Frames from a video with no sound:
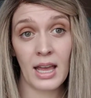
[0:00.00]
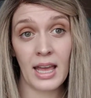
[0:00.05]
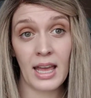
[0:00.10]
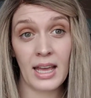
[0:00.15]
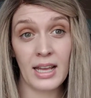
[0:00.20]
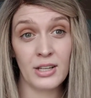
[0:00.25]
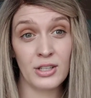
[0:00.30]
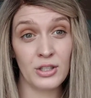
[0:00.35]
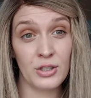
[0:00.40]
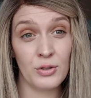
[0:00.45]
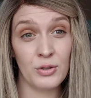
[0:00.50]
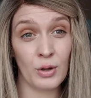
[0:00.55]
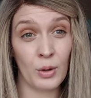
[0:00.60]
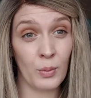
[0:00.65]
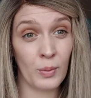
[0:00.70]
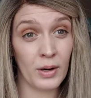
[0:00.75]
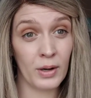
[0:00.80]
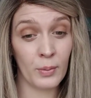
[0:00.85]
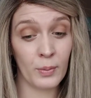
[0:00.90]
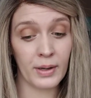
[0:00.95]
and you
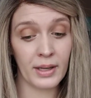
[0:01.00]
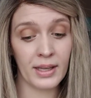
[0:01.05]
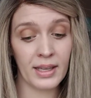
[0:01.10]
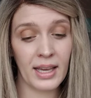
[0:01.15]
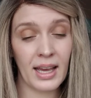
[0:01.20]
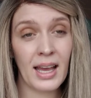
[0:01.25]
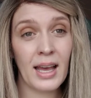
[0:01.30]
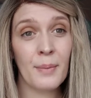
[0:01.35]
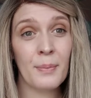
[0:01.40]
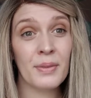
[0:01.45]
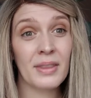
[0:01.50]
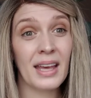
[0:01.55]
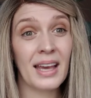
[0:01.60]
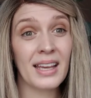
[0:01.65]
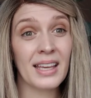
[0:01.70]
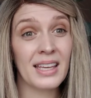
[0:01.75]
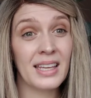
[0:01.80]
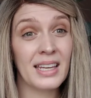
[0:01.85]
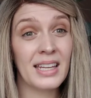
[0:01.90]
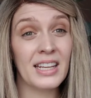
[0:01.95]
don't wear a wig cap,
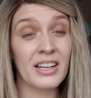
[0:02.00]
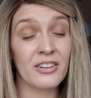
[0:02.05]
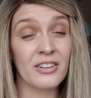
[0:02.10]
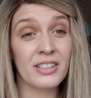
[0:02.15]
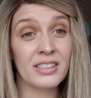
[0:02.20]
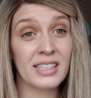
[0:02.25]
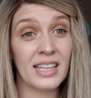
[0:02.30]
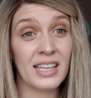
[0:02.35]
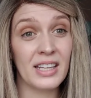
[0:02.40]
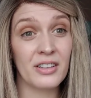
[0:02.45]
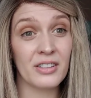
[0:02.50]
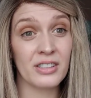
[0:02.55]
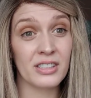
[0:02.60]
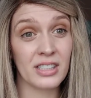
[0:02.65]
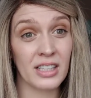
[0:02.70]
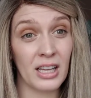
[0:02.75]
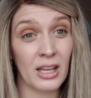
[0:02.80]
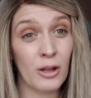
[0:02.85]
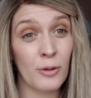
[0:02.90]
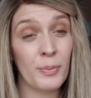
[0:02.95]
that can irritate your
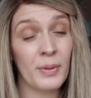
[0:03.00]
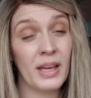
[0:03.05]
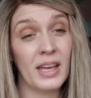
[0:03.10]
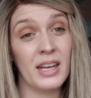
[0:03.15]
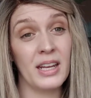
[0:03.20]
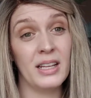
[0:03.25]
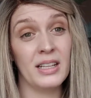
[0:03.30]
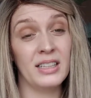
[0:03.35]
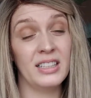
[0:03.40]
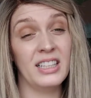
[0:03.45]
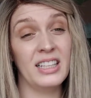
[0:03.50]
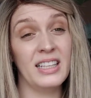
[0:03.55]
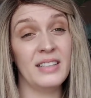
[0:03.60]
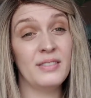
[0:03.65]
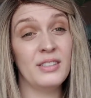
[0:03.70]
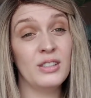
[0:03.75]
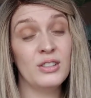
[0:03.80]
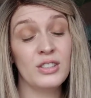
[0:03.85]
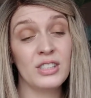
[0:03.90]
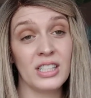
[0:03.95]
scalp and it
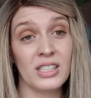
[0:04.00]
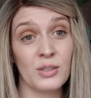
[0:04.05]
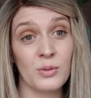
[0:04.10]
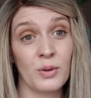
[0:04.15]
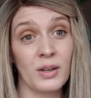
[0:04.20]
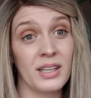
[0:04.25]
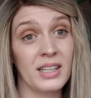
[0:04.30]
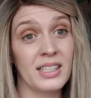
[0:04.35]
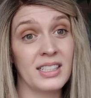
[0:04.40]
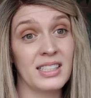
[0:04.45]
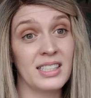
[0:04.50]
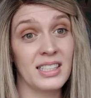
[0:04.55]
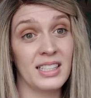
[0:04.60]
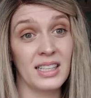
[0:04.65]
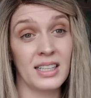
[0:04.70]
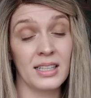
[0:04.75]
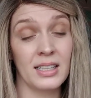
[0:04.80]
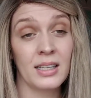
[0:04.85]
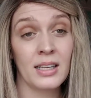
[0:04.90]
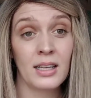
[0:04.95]
leaves you just wanting
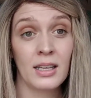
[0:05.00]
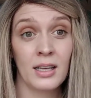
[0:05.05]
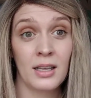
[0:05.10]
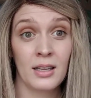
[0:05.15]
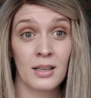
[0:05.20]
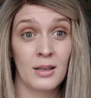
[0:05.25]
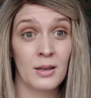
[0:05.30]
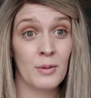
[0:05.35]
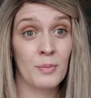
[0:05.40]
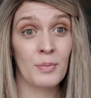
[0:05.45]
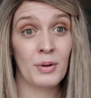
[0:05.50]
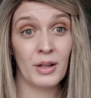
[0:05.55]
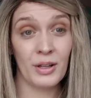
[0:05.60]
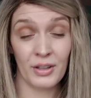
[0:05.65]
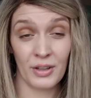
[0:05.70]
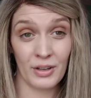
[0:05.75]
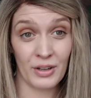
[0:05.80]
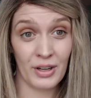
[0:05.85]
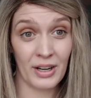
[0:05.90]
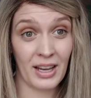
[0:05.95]
to
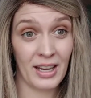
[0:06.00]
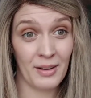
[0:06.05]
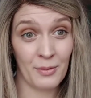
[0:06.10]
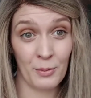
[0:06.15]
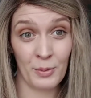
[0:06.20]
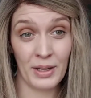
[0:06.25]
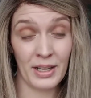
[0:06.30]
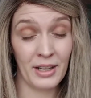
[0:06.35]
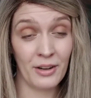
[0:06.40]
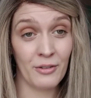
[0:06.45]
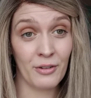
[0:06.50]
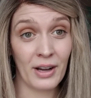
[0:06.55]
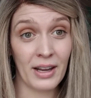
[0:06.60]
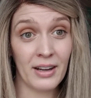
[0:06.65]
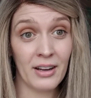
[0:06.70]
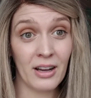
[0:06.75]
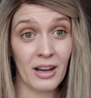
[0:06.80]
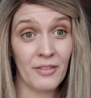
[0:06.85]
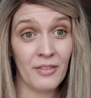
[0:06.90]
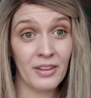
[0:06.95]
pull your wig
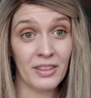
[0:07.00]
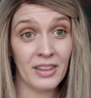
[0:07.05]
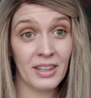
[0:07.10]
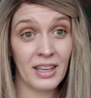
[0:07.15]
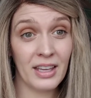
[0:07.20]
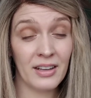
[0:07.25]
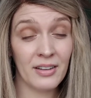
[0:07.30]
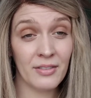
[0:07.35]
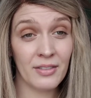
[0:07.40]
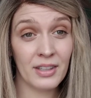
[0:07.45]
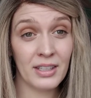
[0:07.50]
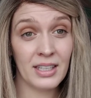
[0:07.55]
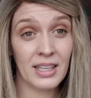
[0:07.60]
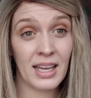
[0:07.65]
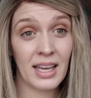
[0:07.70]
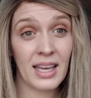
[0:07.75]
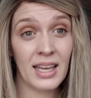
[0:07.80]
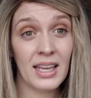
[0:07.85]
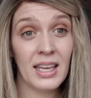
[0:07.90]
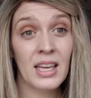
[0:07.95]
right off at the end of the
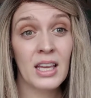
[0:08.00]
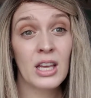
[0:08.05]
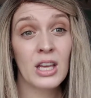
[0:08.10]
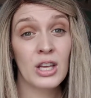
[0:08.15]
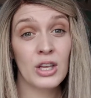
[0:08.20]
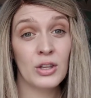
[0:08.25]
day.